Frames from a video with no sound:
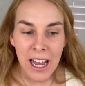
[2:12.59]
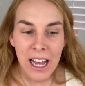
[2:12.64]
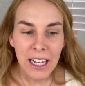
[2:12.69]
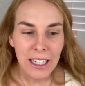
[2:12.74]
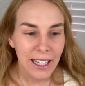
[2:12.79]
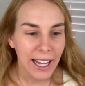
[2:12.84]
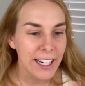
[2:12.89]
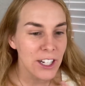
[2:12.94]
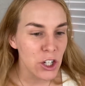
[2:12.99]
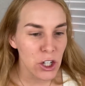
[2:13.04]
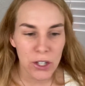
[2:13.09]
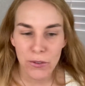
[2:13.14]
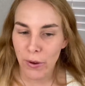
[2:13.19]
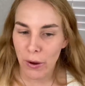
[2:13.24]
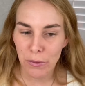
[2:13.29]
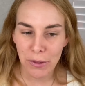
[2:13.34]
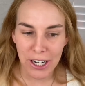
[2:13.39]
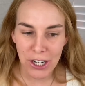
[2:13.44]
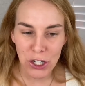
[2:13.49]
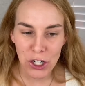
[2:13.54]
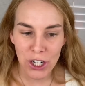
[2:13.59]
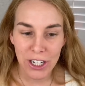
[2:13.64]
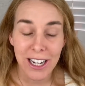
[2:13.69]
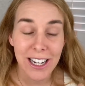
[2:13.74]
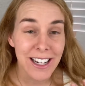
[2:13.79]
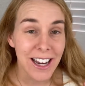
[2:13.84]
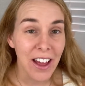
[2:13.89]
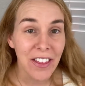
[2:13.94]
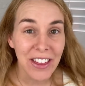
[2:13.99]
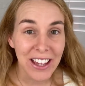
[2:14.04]
like just foundation and
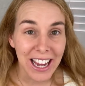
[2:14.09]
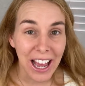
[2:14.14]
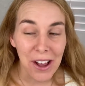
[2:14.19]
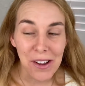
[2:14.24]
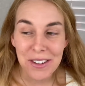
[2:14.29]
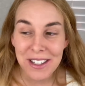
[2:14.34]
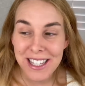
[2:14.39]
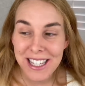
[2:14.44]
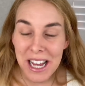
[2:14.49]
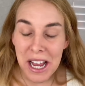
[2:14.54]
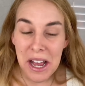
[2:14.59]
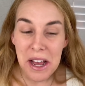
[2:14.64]
nothing else.